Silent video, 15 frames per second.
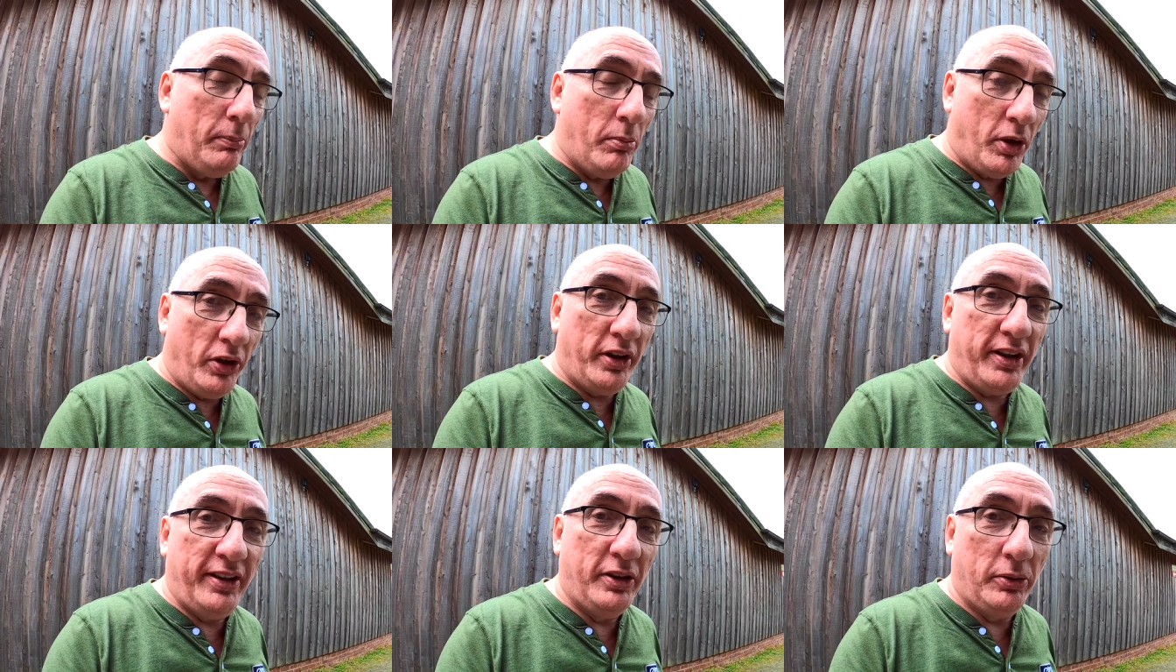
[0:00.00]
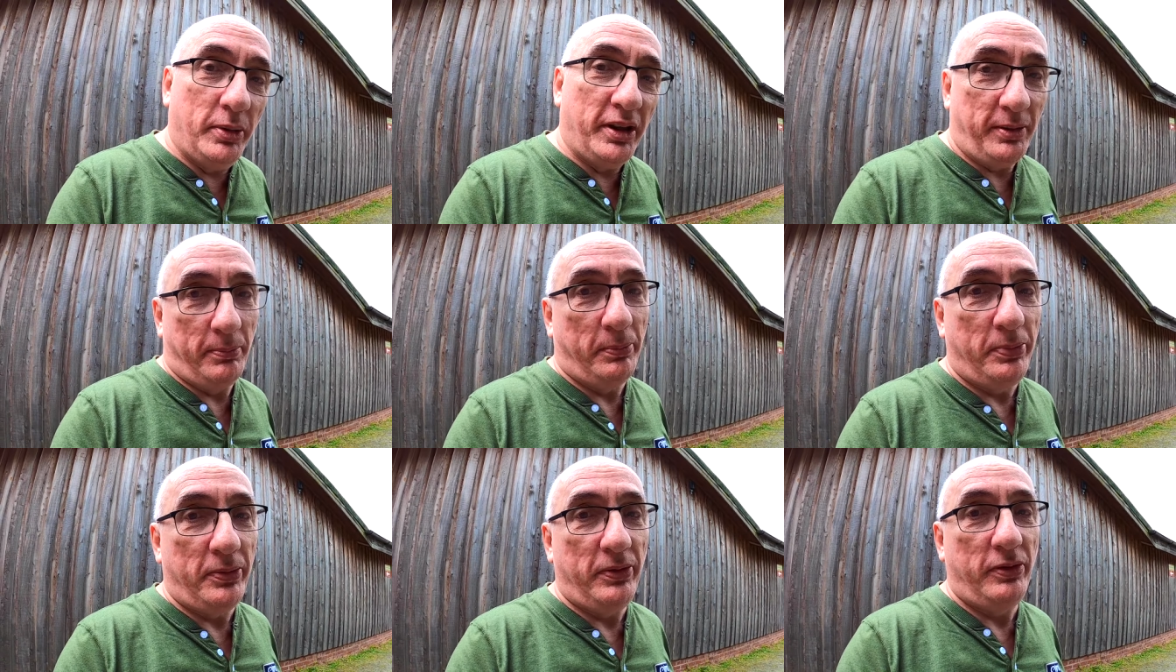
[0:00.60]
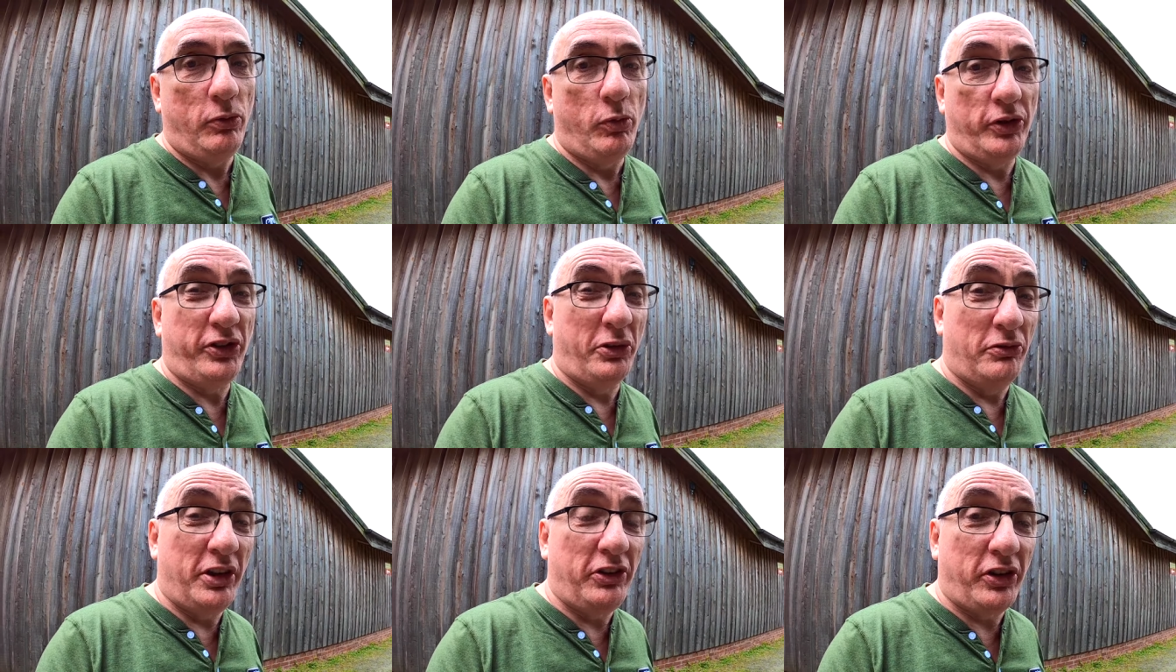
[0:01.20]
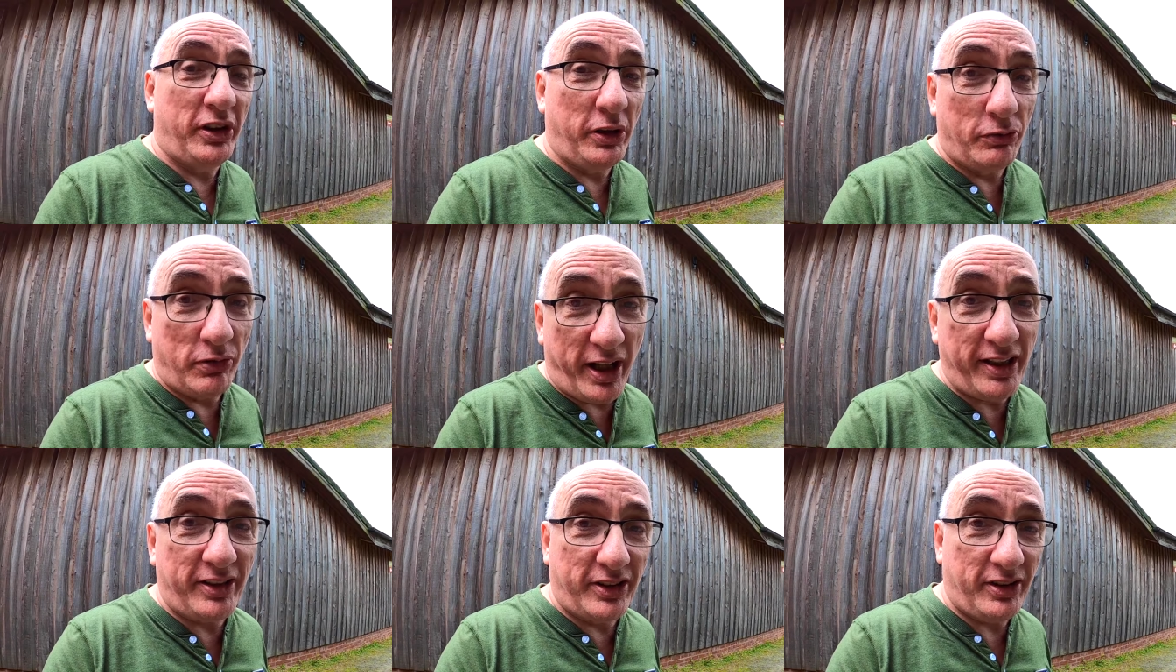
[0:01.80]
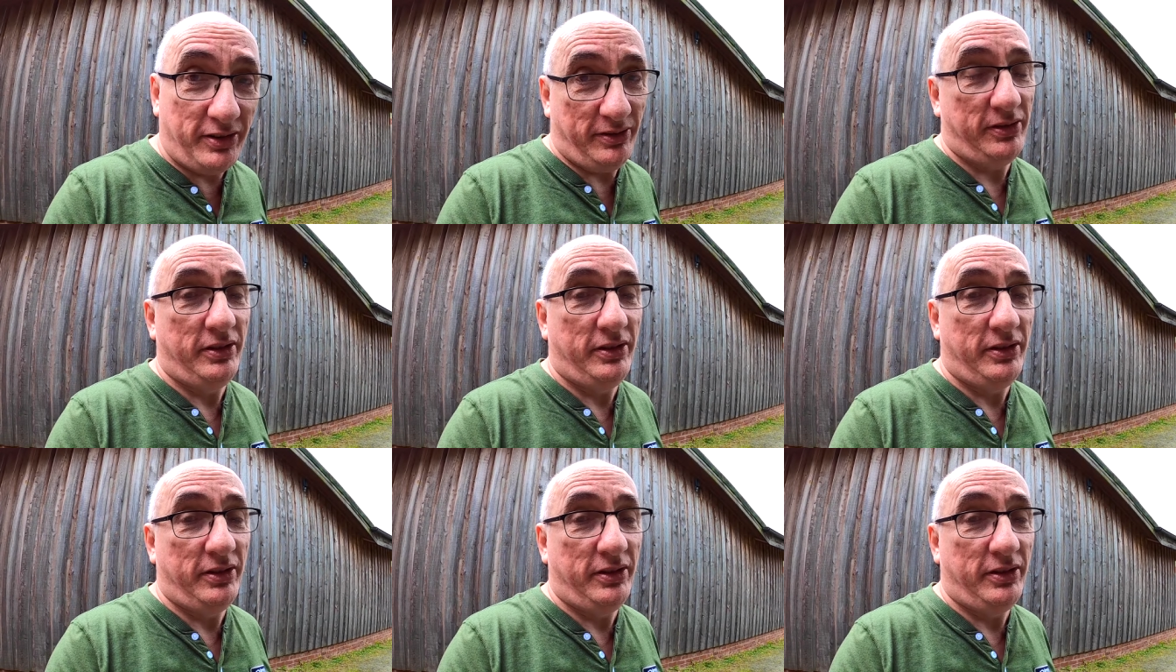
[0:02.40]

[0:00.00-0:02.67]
My Hillman Imp was originally red.